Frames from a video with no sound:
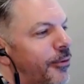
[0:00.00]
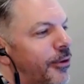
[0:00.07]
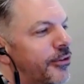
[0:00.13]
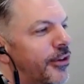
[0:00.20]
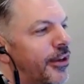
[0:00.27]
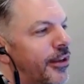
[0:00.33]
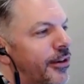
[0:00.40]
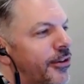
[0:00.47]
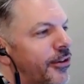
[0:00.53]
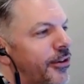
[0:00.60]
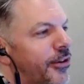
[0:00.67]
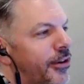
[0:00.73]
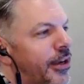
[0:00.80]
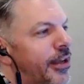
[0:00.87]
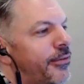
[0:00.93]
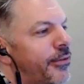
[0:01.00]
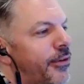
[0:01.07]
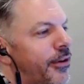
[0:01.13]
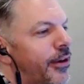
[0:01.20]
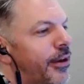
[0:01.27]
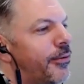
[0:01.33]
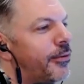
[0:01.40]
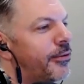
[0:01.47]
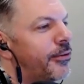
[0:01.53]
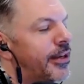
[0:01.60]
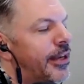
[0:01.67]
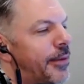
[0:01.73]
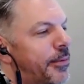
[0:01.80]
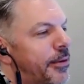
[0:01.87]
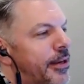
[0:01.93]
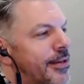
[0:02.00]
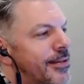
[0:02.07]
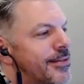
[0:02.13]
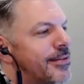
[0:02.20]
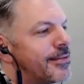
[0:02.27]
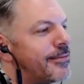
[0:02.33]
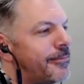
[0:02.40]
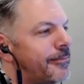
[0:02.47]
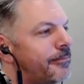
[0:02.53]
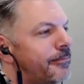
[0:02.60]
wheels are kind of turning your head, figuring out what's going to happen next.